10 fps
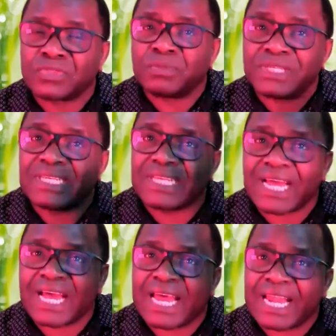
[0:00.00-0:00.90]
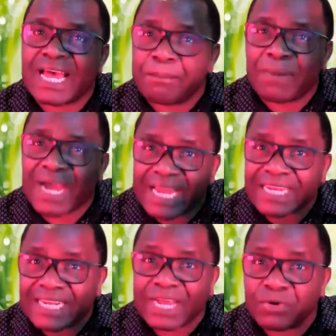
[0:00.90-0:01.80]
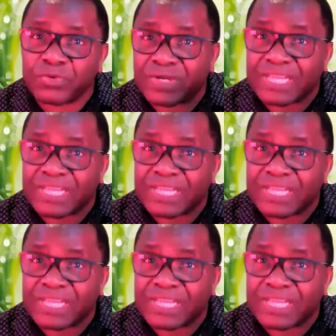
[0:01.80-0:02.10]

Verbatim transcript: to be a, a man now who